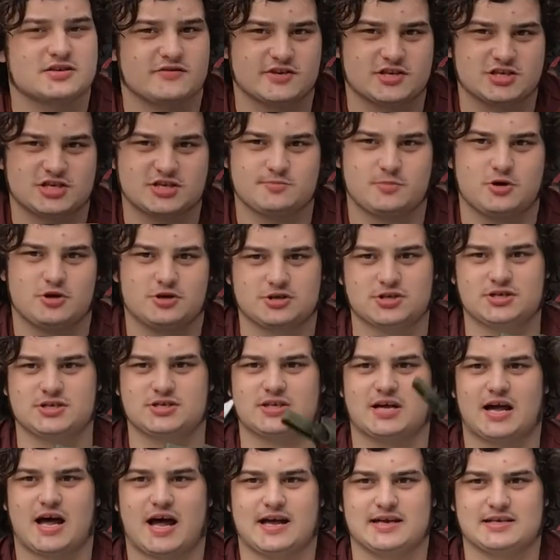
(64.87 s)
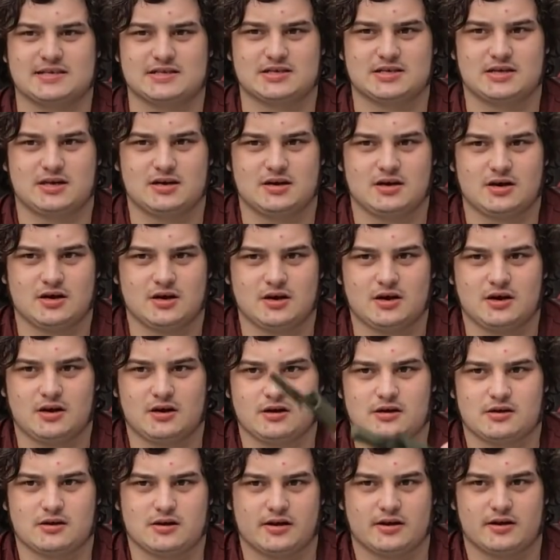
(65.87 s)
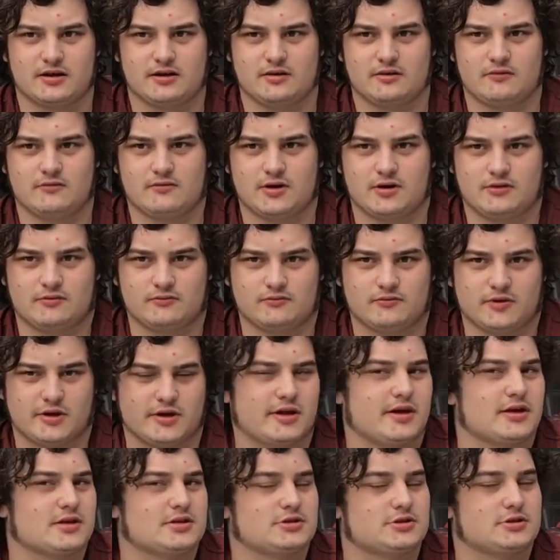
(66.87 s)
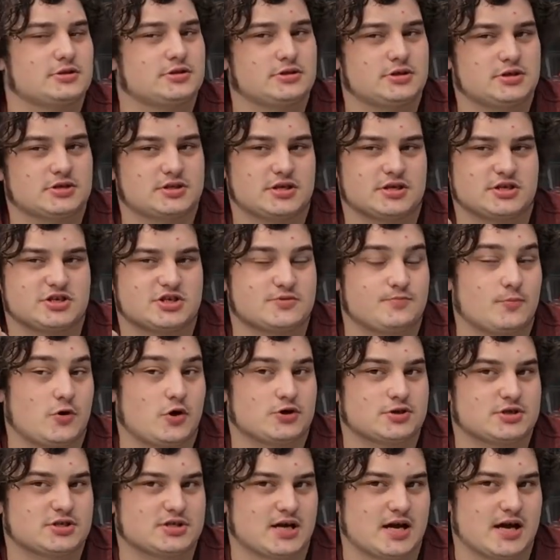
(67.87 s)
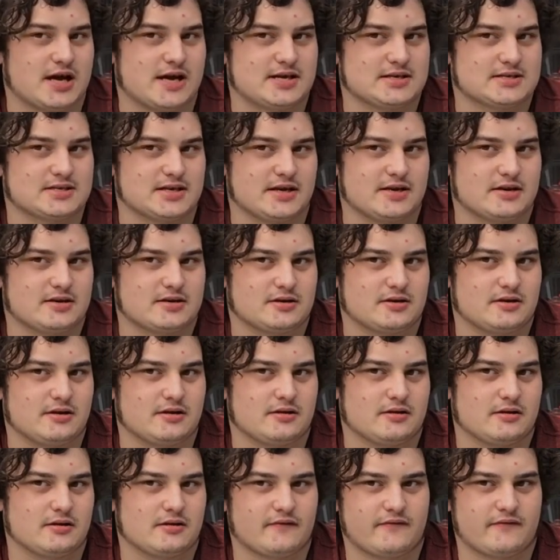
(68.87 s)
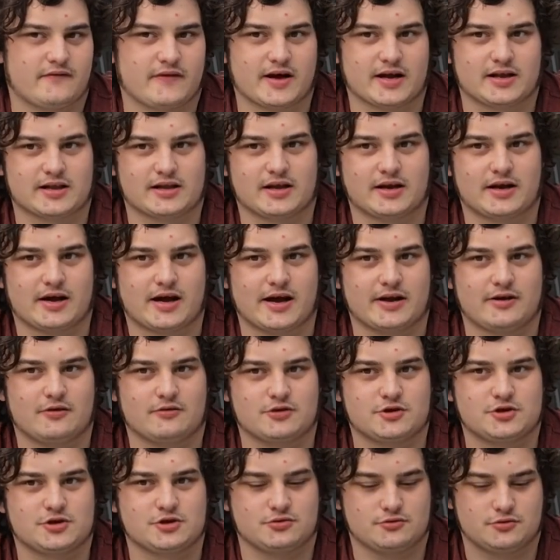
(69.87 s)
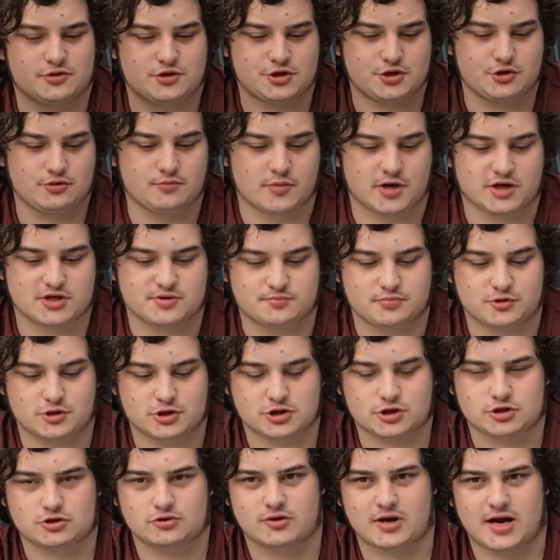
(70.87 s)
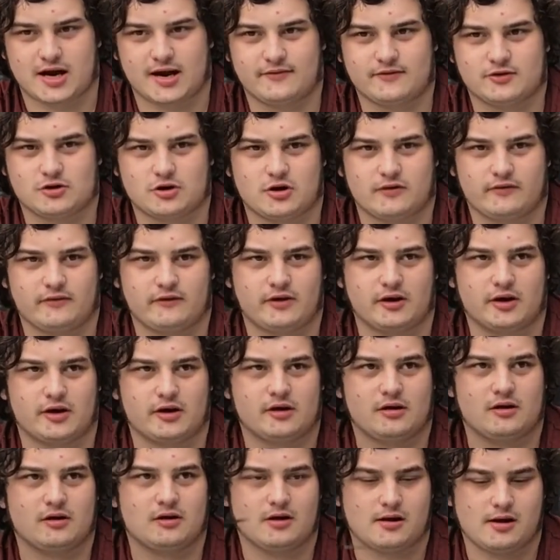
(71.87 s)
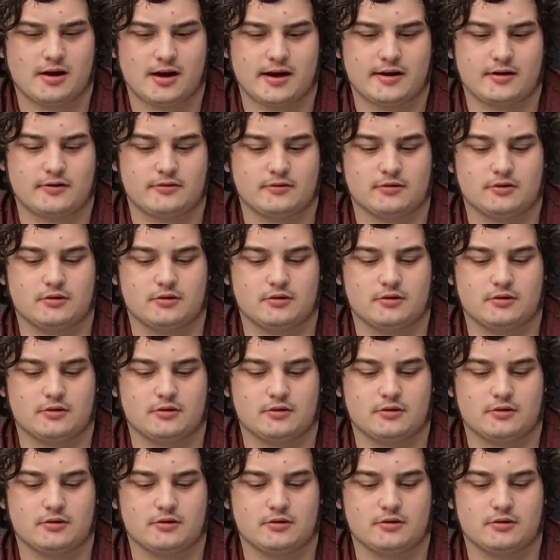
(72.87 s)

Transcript: small size. Well, really, it's just its small size and the fact that I don't do too much bushcraft often. I know